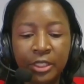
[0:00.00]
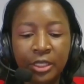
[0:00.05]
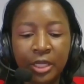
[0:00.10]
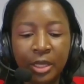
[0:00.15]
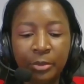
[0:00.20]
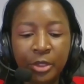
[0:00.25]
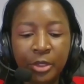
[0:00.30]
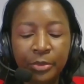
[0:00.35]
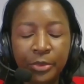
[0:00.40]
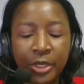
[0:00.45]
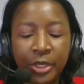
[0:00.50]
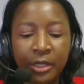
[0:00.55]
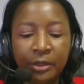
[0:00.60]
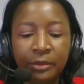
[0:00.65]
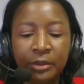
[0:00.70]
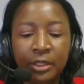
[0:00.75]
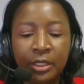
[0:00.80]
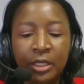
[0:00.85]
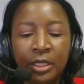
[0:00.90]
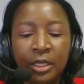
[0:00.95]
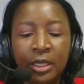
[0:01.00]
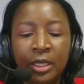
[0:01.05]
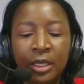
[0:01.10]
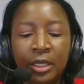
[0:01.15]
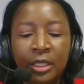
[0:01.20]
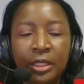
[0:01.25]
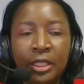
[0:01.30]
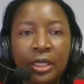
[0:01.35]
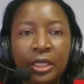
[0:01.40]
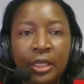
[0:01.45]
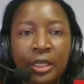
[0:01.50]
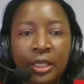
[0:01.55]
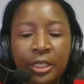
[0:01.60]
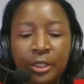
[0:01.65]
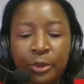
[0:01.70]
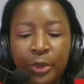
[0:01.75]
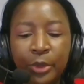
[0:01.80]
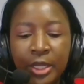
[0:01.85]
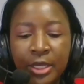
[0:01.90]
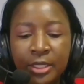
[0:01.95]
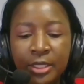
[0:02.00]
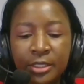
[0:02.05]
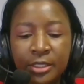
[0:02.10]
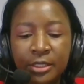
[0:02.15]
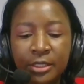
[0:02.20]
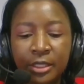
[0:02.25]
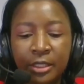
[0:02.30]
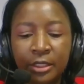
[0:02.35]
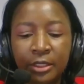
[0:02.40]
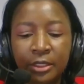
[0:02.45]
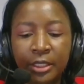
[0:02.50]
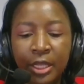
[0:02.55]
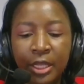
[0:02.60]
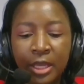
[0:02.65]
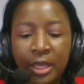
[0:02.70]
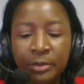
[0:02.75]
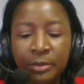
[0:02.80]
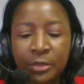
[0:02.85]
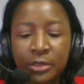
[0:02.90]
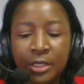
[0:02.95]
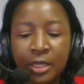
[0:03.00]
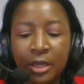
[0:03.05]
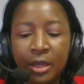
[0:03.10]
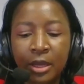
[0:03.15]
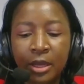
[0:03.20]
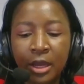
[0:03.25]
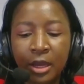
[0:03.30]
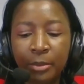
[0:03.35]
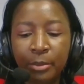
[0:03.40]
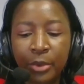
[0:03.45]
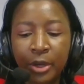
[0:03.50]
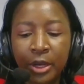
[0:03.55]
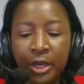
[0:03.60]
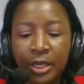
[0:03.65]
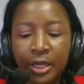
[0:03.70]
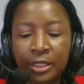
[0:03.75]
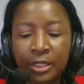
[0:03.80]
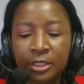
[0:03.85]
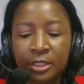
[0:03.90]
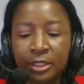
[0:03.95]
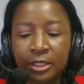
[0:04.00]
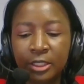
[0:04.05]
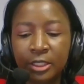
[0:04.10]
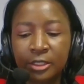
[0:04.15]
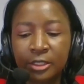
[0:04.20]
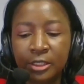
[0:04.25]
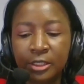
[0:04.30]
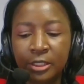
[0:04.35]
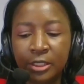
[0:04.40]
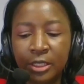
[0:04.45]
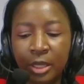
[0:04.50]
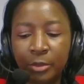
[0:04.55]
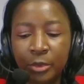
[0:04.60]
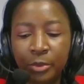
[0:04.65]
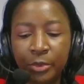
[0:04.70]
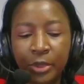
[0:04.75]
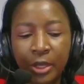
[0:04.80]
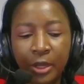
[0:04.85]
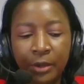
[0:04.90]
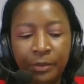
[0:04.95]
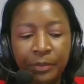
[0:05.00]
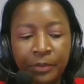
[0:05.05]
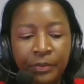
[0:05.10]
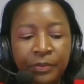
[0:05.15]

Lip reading: in Namibia, the railways, dams, harbor, and streets in Namibia.